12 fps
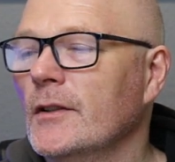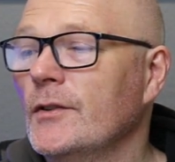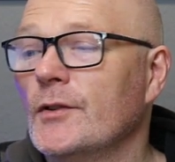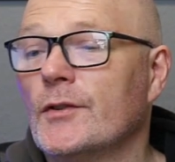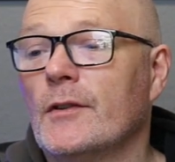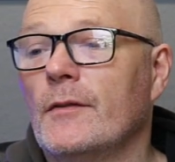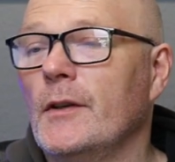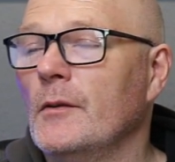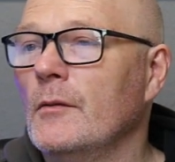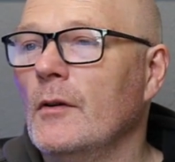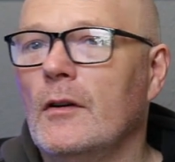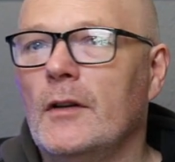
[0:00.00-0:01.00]
Just a
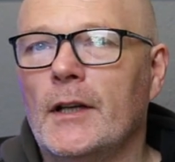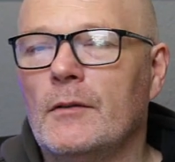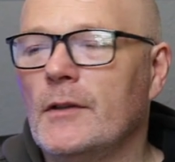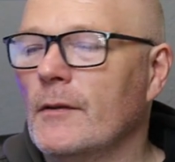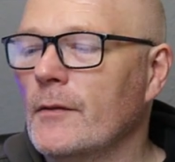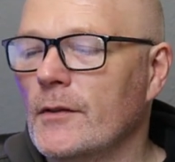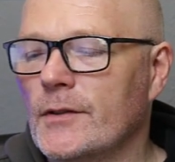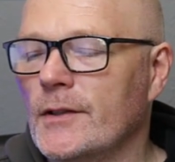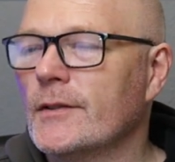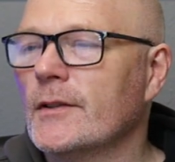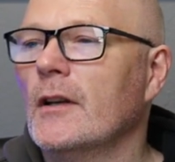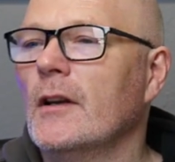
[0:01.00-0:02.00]
few
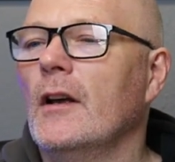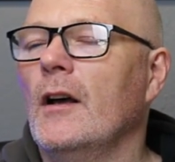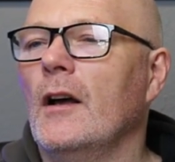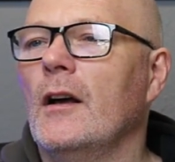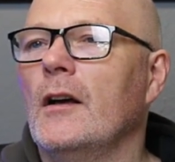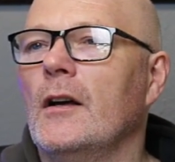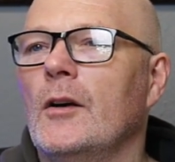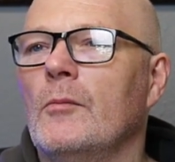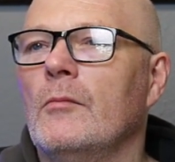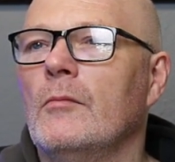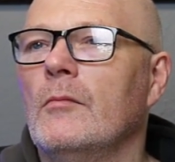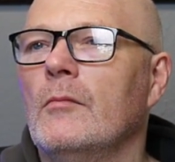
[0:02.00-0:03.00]
differences on